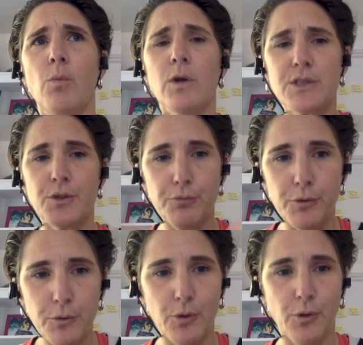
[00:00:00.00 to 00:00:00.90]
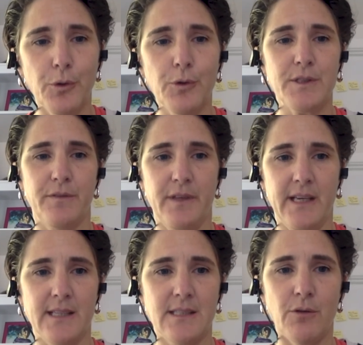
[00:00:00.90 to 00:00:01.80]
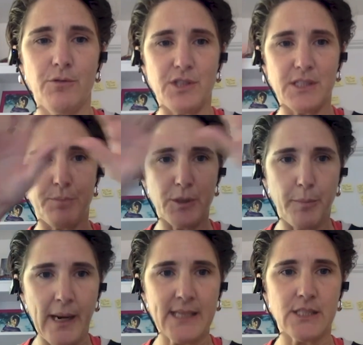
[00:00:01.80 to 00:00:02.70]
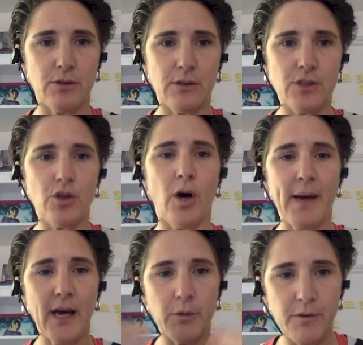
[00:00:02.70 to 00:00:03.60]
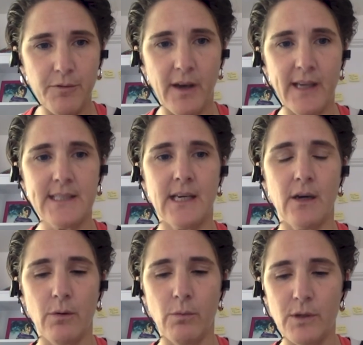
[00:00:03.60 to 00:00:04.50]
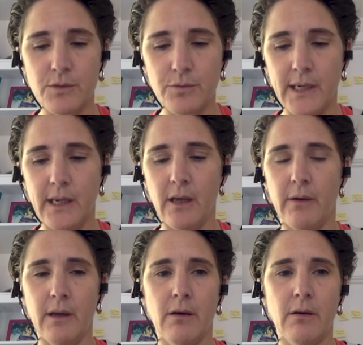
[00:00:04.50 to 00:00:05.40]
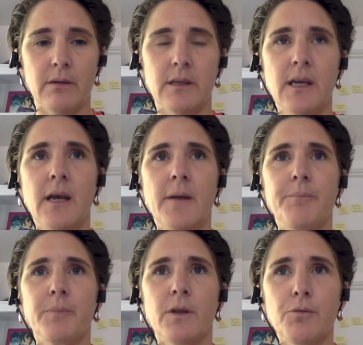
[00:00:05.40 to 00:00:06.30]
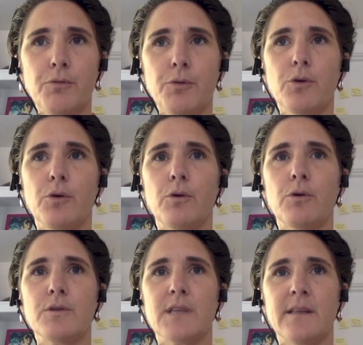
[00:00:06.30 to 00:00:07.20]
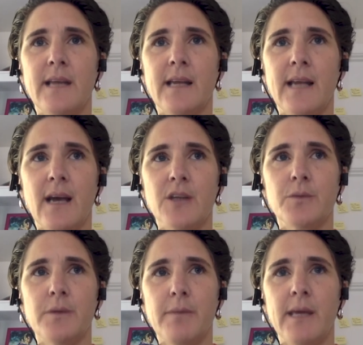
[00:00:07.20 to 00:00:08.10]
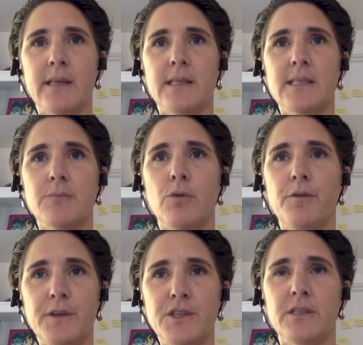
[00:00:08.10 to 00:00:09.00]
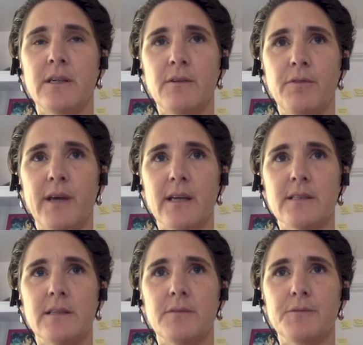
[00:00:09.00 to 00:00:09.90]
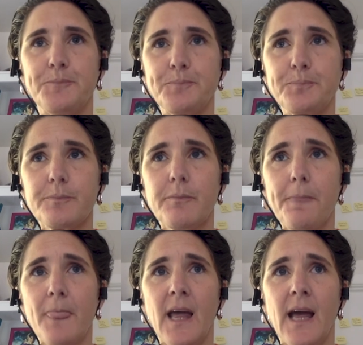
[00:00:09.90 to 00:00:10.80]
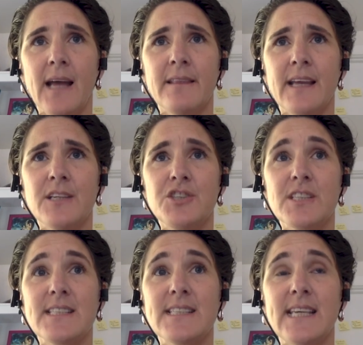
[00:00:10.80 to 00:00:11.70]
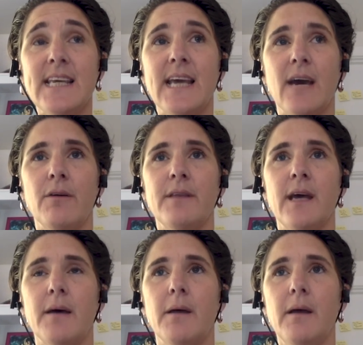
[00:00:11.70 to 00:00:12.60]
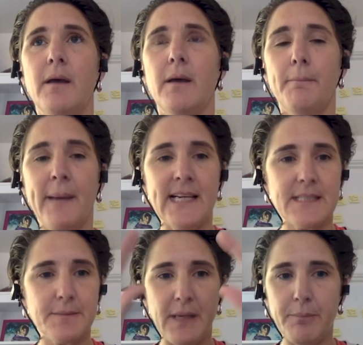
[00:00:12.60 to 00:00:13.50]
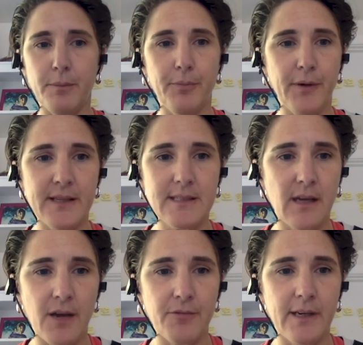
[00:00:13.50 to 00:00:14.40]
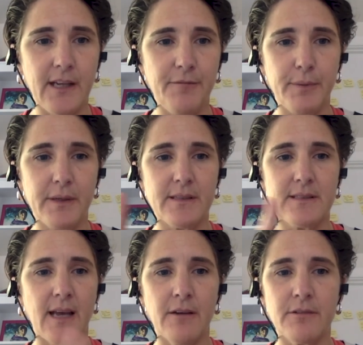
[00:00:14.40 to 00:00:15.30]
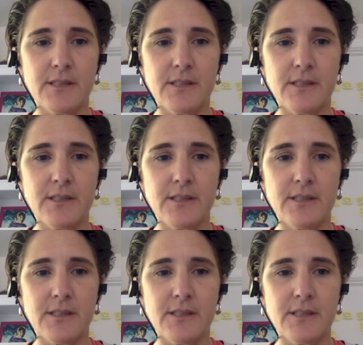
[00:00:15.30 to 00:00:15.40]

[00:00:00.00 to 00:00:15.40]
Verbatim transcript: you know, what's the root cause of this? Don't just put a plaster on the top. How do we find out what's really going on? the root cause and then how do we make this more efficient and effective and then just see how that makes people breathe a sigh of relief because